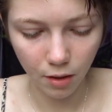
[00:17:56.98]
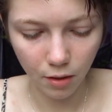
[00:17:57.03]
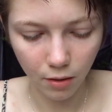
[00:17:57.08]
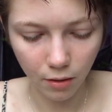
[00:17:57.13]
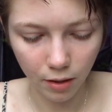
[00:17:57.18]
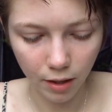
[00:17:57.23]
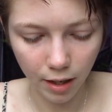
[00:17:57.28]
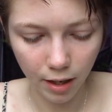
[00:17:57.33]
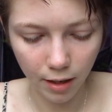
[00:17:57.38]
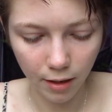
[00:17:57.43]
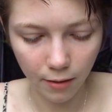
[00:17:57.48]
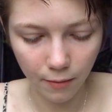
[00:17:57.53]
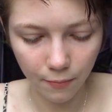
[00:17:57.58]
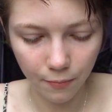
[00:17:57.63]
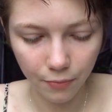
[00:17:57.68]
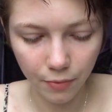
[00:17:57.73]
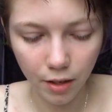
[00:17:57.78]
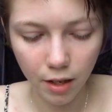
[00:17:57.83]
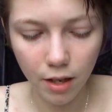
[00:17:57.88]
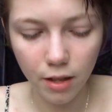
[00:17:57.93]
Okay,
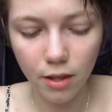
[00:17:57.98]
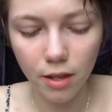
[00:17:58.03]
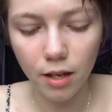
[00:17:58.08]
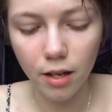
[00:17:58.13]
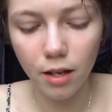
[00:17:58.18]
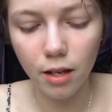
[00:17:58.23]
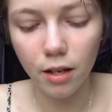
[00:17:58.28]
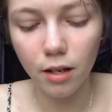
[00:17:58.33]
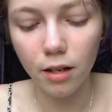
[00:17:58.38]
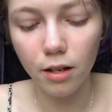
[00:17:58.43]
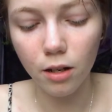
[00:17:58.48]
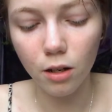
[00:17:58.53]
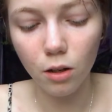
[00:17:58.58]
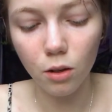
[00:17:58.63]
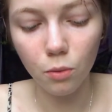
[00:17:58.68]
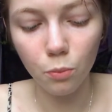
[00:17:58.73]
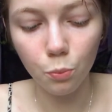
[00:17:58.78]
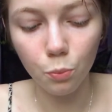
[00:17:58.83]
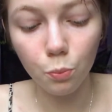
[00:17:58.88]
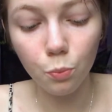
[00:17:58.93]
and then
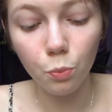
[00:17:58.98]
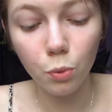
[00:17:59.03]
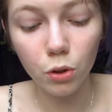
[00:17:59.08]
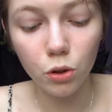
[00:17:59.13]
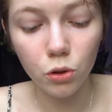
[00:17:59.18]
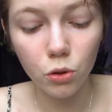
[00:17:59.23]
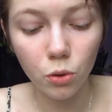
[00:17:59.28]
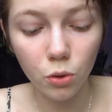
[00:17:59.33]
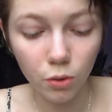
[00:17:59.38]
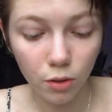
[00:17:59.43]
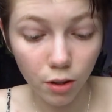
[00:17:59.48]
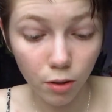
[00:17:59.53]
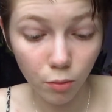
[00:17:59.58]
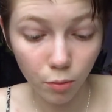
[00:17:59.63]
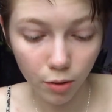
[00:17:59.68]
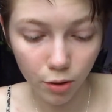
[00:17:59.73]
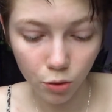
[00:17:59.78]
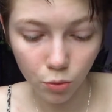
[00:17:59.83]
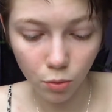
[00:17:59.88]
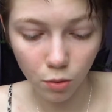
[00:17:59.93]
Patchouli
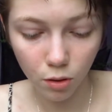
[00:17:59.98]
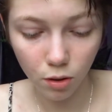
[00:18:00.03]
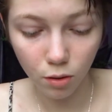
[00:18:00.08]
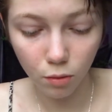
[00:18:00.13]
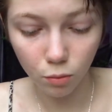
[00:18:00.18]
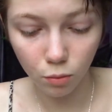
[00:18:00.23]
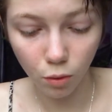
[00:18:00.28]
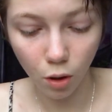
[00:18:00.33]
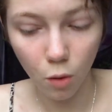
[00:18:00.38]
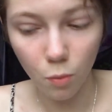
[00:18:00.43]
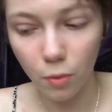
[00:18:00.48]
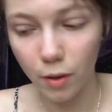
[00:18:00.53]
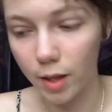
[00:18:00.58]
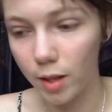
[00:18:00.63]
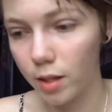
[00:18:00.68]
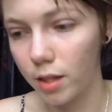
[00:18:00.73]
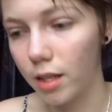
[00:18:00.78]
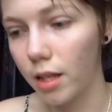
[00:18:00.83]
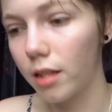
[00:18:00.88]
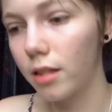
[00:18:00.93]
Ritual Rope
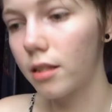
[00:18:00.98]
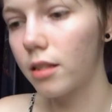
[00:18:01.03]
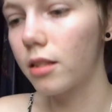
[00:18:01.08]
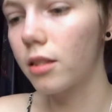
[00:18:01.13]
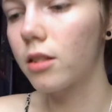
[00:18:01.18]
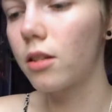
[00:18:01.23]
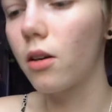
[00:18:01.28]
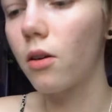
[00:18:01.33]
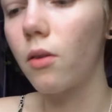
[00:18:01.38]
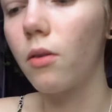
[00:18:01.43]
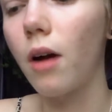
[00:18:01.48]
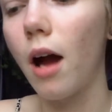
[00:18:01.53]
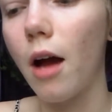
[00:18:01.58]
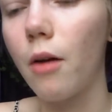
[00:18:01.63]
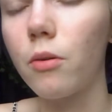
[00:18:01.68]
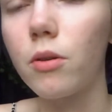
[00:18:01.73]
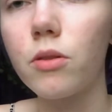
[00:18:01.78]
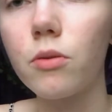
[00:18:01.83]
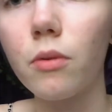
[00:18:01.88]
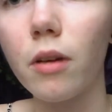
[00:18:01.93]
Incense. So I
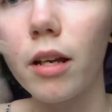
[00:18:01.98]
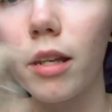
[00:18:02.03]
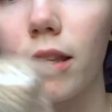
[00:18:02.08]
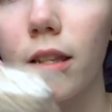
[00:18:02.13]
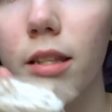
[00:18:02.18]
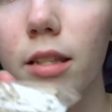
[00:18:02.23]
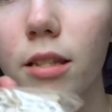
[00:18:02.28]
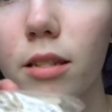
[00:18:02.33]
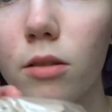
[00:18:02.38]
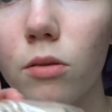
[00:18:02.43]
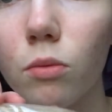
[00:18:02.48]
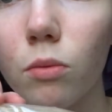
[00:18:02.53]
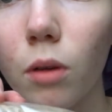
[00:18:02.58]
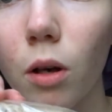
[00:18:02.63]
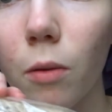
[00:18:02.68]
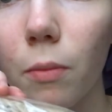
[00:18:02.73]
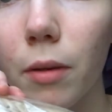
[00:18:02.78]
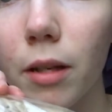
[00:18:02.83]
was right, this is rope